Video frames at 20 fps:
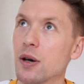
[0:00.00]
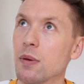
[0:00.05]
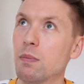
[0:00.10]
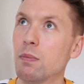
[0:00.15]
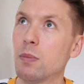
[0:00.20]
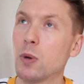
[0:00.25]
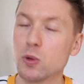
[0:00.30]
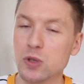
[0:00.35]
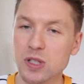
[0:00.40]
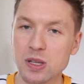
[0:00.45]

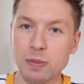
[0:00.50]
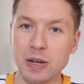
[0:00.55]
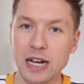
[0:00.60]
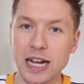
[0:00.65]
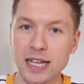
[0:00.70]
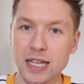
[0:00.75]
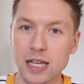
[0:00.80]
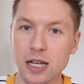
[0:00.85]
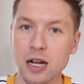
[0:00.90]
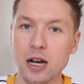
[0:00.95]

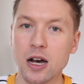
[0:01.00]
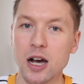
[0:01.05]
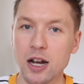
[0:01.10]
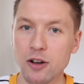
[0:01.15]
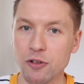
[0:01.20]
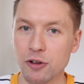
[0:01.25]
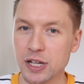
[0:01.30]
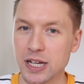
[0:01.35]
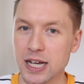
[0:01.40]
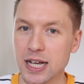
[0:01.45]
multi-molecular
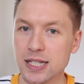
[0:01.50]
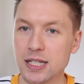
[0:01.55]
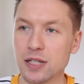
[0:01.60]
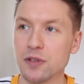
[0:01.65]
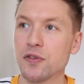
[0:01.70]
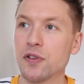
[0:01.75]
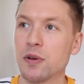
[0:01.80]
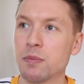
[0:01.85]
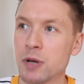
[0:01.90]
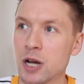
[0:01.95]
hyaluronic acid
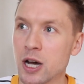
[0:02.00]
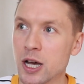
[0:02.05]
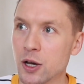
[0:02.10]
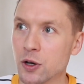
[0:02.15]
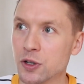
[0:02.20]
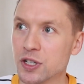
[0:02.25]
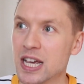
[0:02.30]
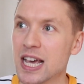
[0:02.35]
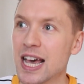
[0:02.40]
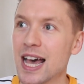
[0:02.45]
from
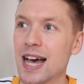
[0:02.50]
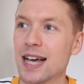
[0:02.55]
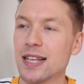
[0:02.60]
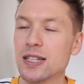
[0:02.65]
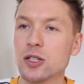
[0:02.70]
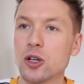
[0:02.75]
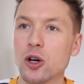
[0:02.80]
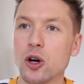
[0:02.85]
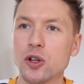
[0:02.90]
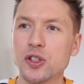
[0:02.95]
Niod has
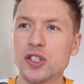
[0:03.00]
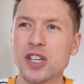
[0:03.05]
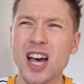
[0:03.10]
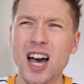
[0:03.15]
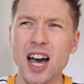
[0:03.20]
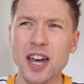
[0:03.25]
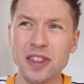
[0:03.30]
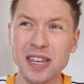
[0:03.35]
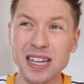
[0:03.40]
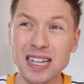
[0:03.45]
got,
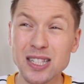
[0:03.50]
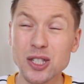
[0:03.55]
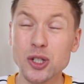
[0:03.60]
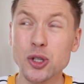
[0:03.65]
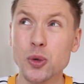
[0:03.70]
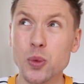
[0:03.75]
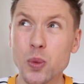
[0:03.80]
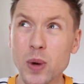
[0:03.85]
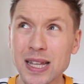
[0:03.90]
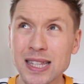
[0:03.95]
I think it's
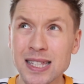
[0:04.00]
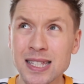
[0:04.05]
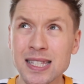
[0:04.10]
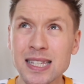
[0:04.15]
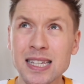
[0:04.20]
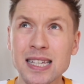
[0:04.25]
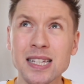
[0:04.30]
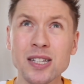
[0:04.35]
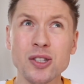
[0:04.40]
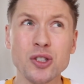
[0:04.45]

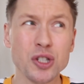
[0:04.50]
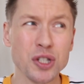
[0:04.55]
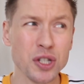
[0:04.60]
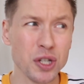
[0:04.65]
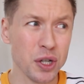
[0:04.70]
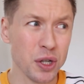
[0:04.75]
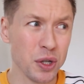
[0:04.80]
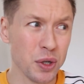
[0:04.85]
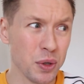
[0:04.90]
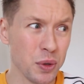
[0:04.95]

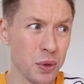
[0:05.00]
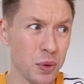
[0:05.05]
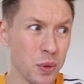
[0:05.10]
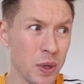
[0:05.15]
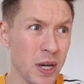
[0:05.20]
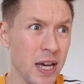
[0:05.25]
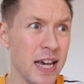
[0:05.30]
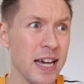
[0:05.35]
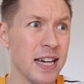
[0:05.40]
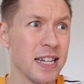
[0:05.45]
22
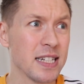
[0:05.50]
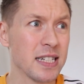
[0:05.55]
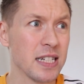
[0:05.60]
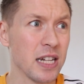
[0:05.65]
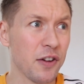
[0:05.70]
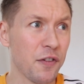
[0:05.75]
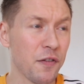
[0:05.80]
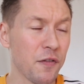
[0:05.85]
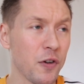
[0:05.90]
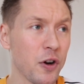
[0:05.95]

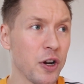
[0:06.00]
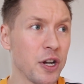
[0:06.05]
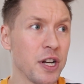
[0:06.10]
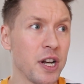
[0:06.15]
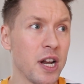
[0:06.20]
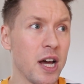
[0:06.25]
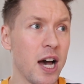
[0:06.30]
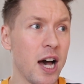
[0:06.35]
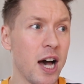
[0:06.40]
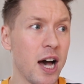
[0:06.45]

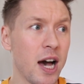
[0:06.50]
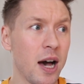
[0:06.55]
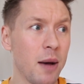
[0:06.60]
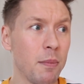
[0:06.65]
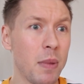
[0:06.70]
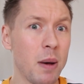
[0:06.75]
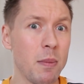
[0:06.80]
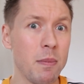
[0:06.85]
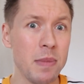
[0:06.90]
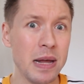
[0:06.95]
different
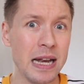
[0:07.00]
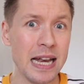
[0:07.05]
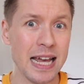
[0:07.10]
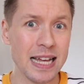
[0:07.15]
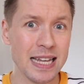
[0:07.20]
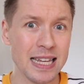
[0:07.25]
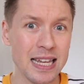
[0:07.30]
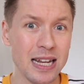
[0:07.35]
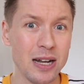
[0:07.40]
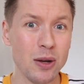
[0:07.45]

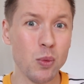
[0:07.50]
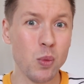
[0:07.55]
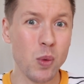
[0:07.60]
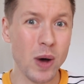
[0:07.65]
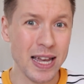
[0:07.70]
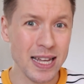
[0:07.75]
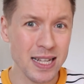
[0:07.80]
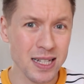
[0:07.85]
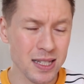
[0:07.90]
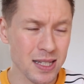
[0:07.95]
molecular
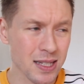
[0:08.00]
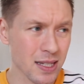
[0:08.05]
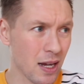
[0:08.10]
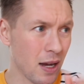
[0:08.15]
weights.